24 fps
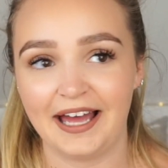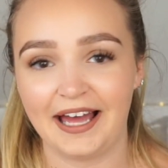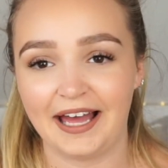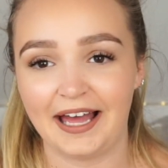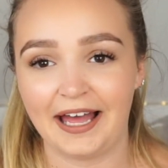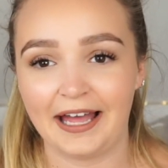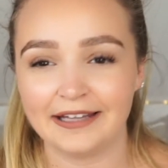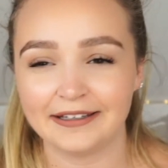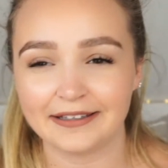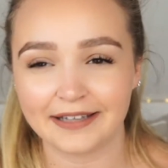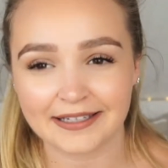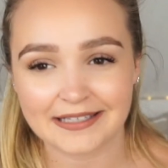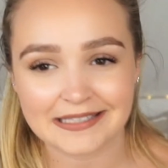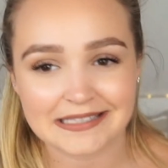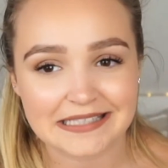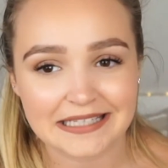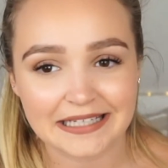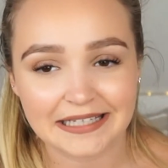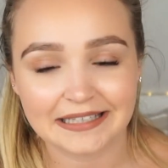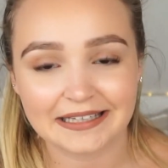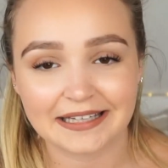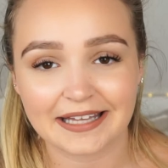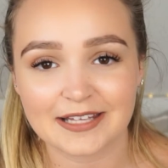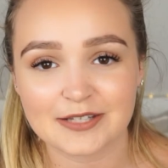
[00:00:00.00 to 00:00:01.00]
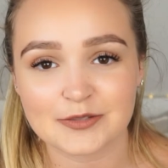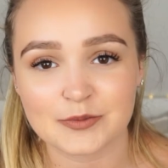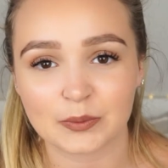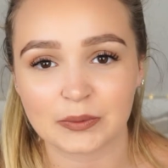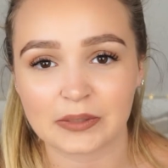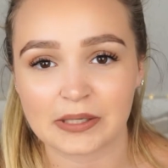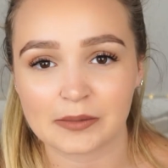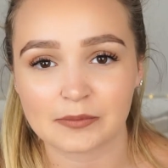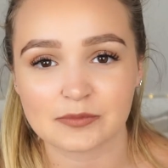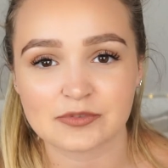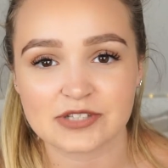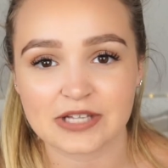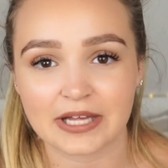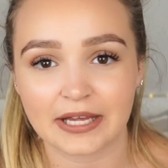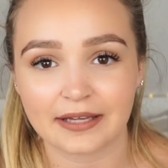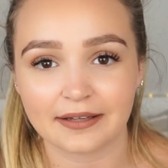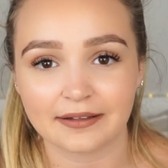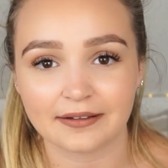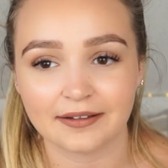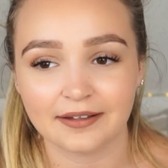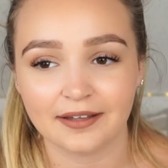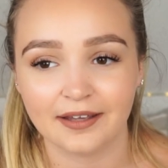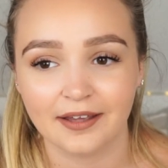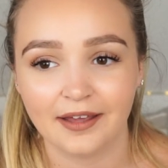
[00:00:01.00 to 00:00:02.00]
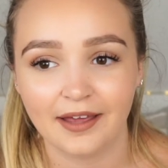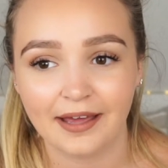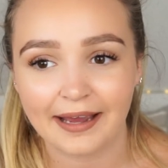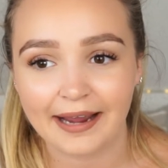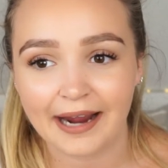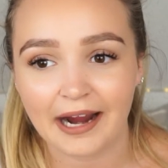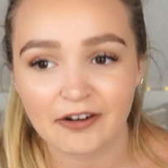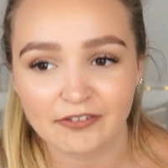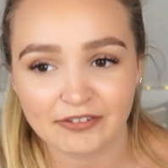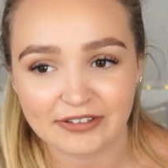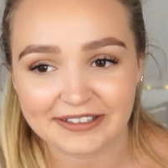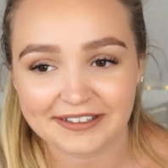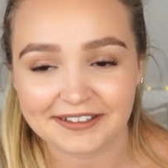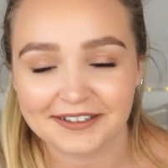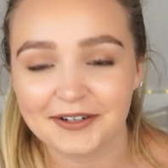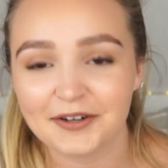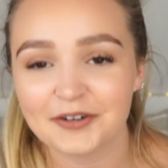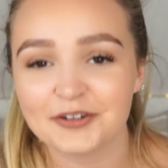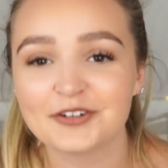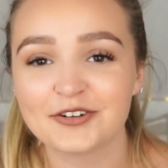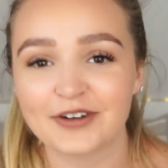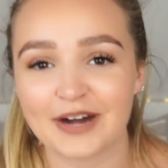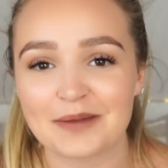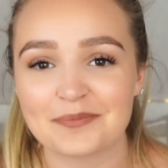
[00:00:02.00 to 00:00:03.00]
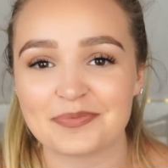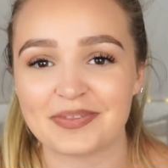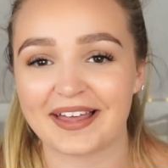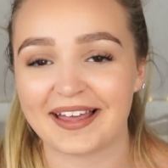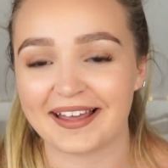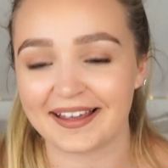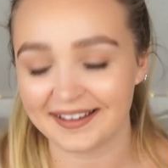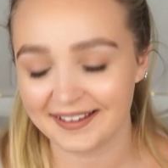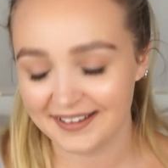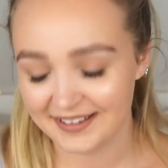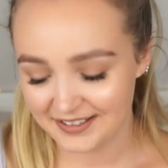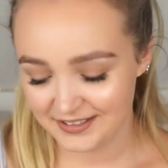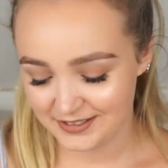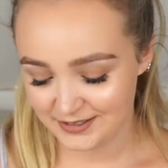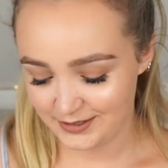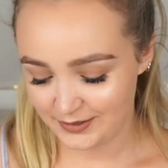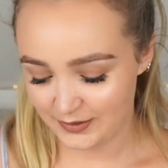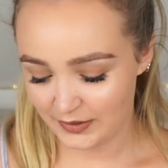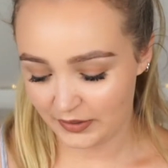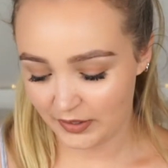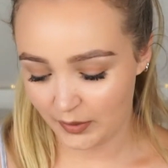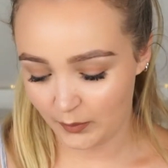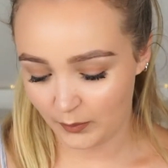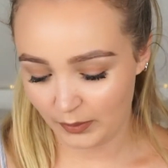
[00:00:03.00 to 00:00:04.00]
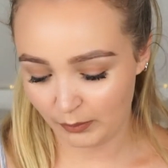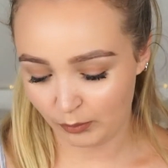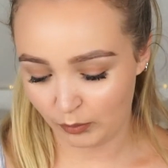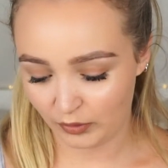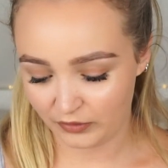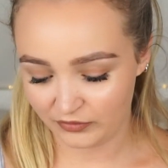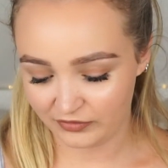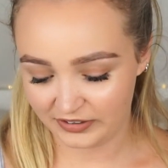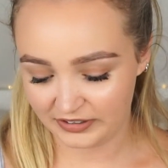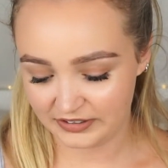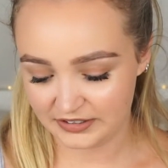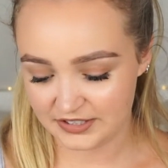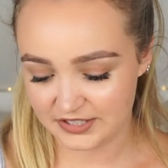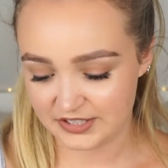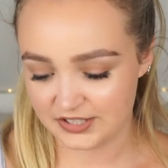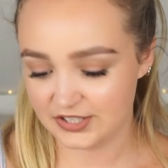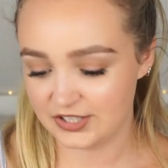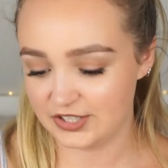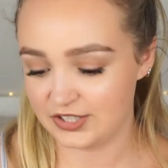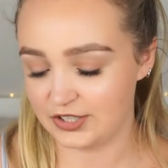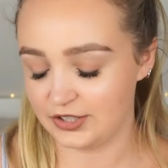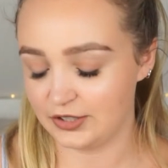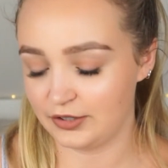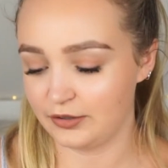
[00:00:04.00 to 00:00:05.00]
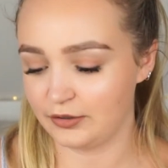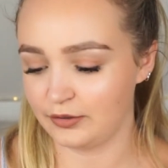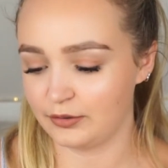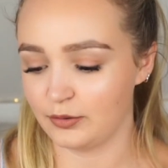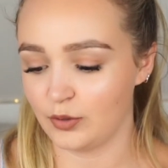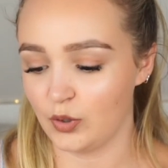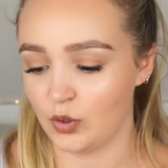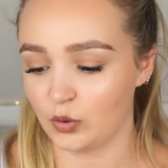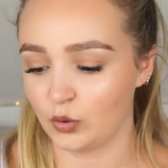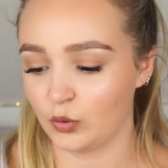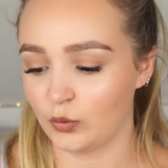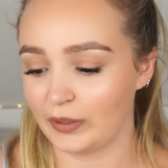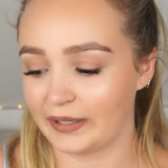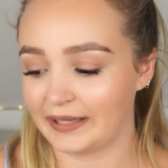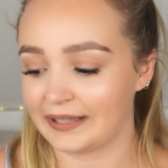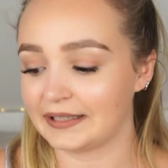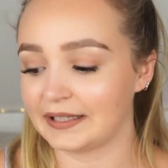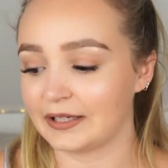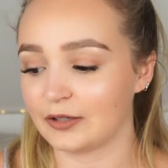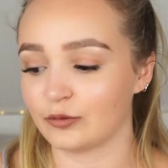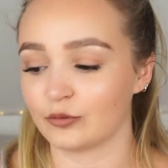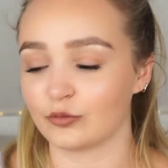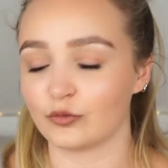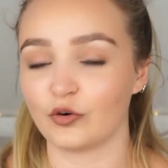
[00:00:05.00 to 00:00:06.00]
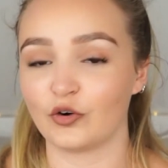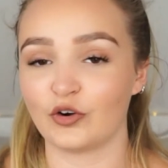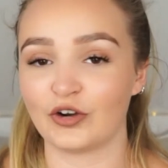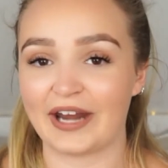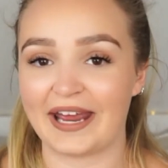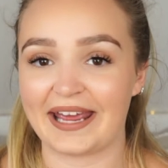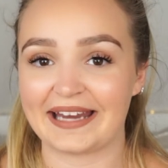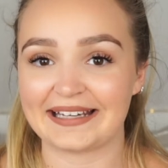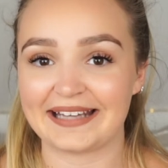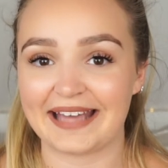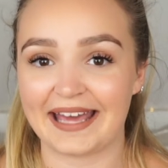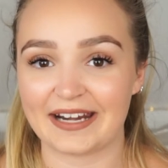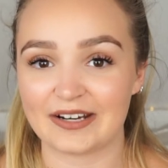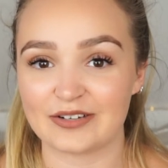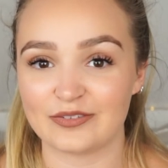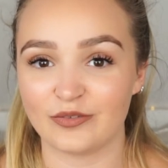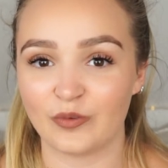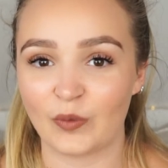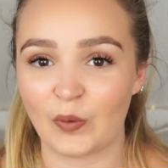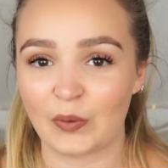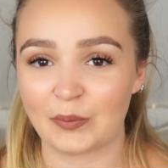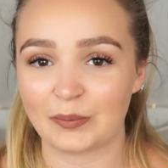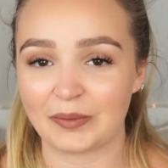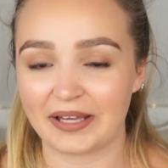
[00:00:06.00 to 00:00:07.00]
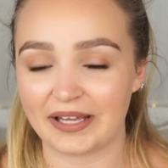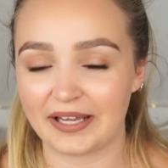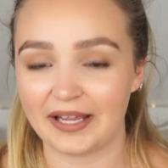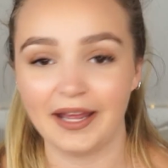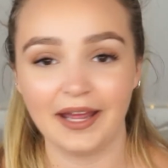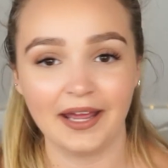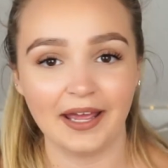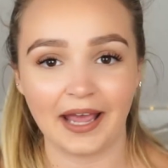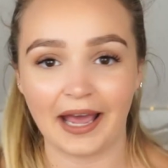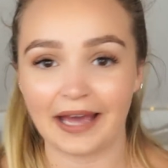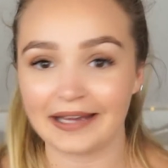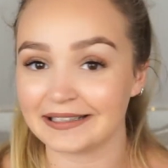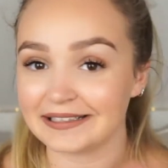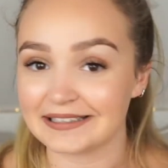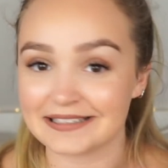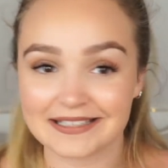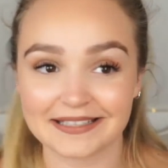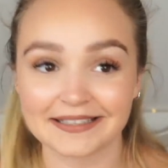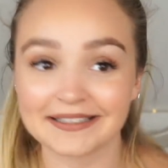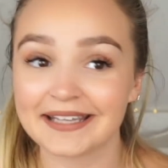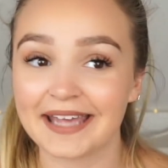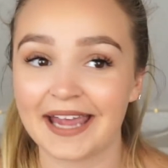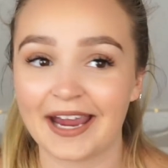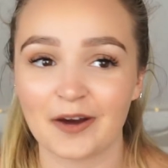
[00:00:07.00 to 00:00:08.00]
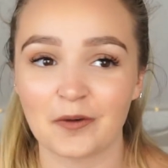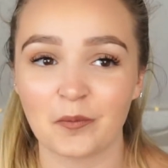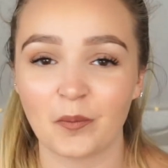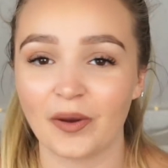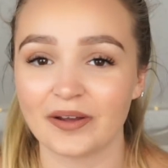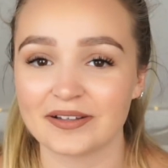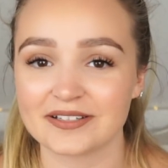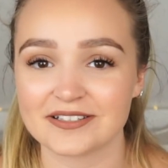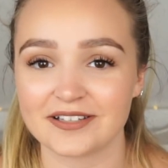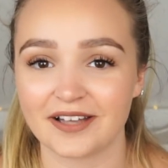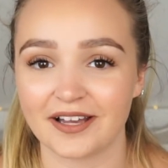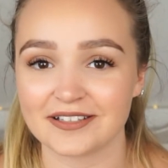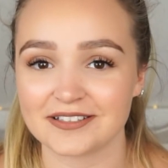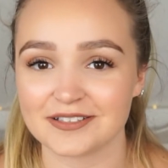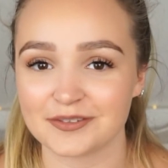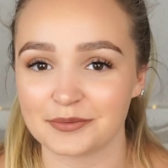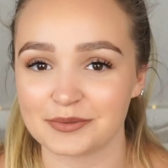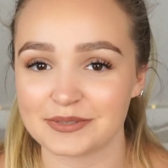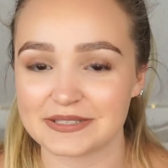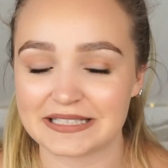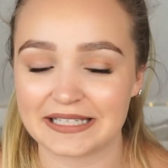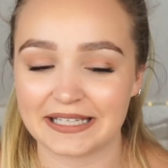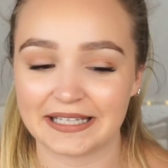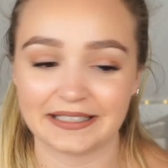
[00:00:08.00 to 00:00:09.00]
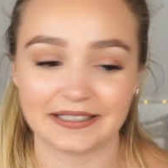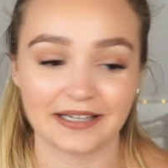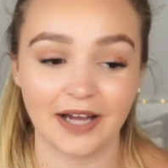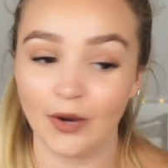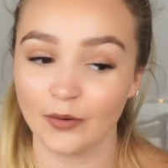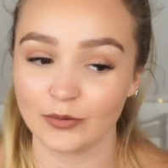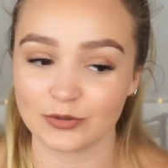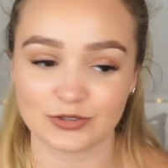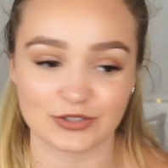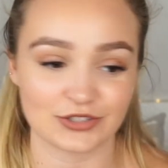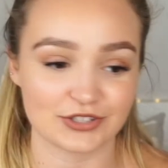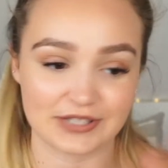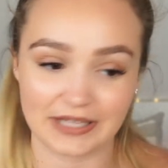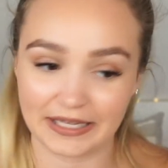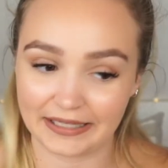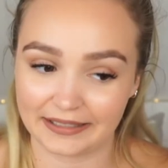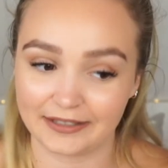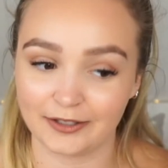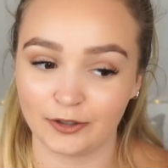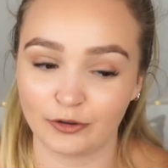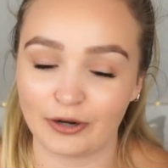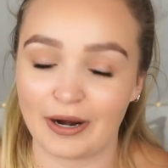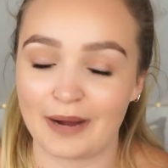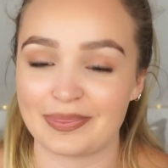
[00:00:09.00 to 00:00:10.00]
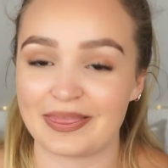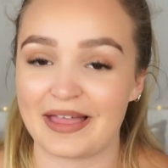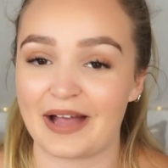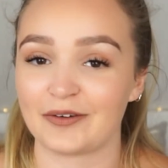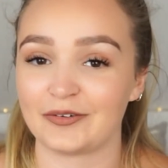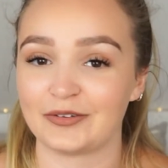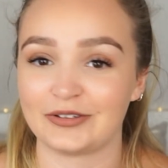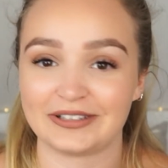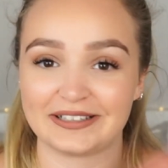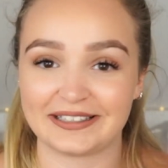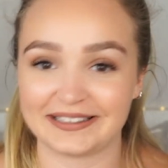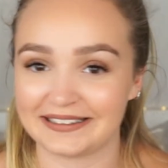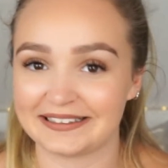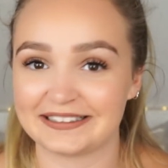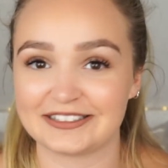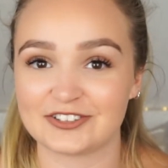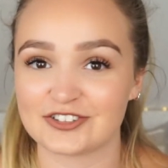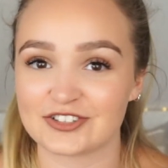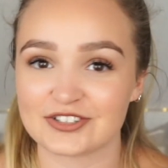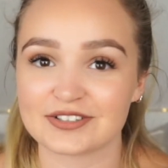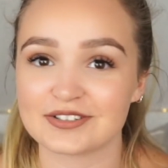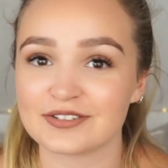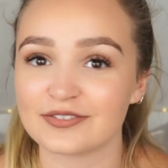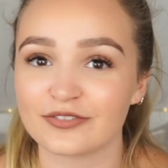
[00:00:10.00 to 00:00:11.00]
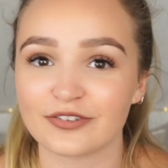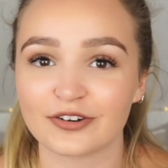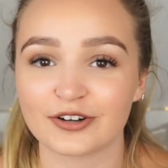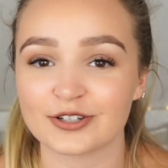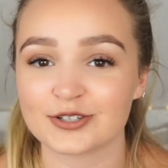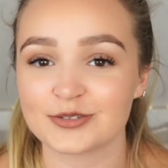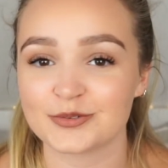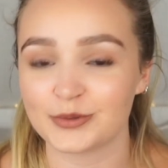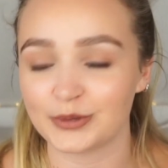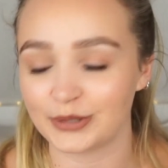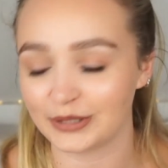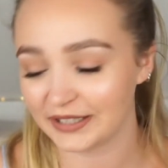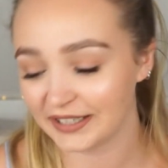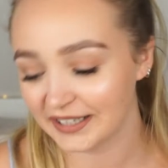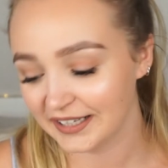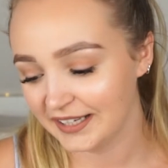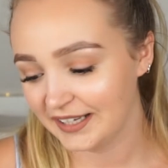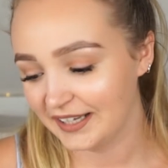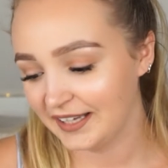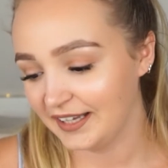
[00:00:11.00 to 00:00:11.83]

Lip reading: and I seen this one and I was like, Aaron, go grab that. So I got my boyfriend to quickly run and get it for me, and I didn't care what size it was in, I was just like, grab that one, just the first one.